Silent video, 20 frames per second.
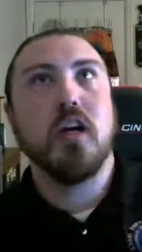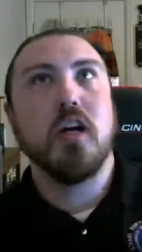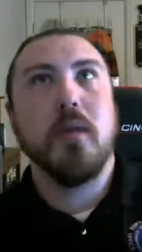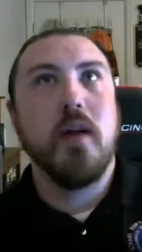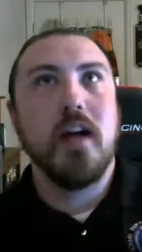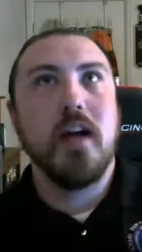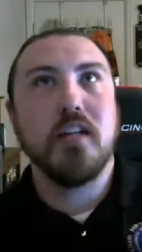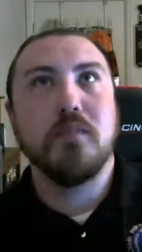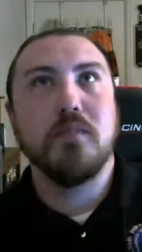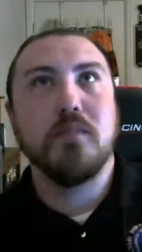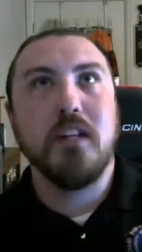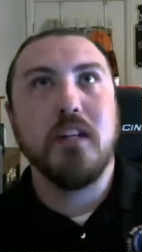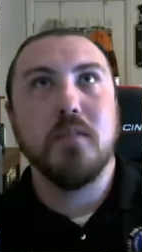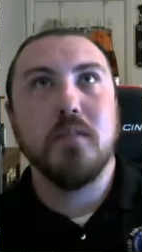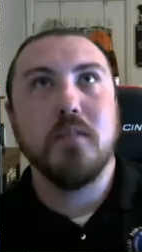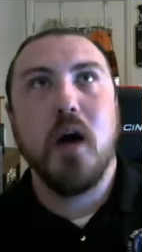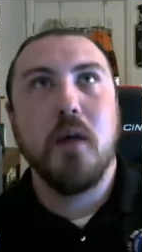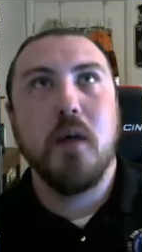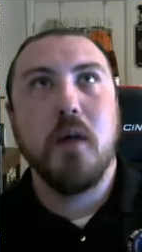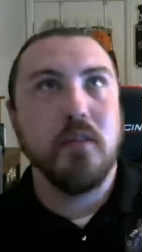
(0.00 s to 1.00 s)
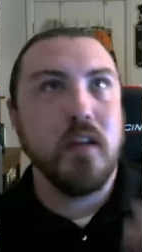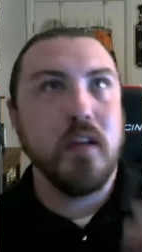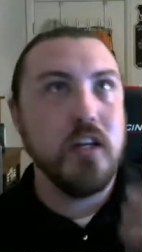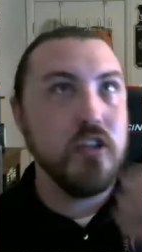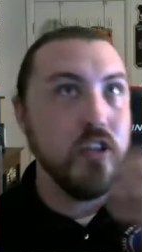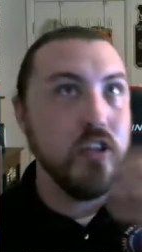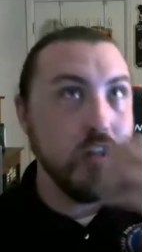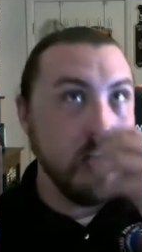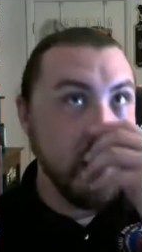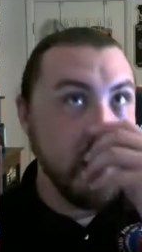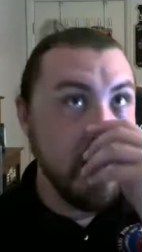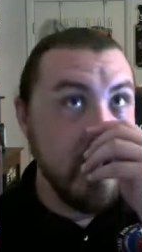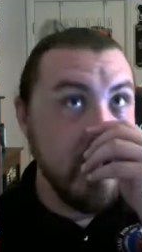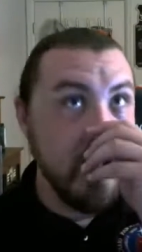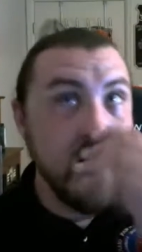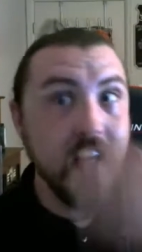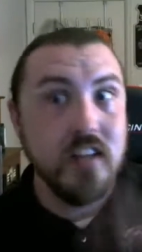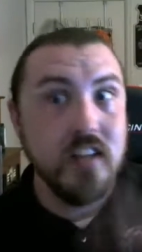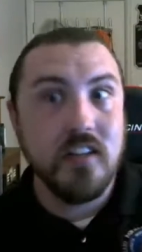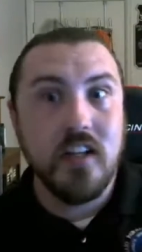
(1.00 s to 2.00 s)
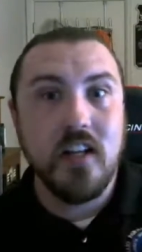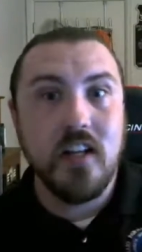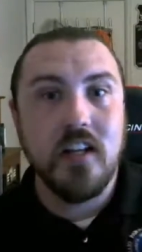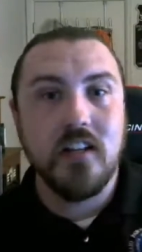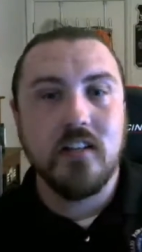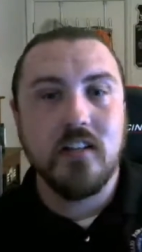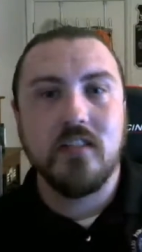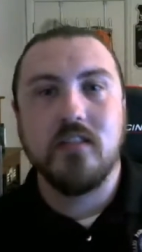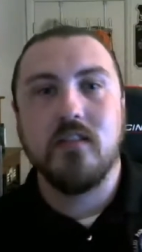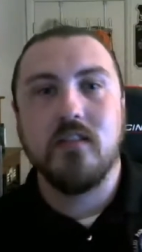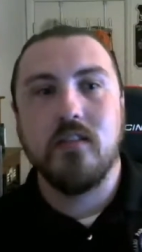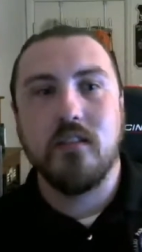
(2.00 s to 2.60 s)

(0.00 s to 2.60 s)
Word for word: about SPDs and population, it, it is it is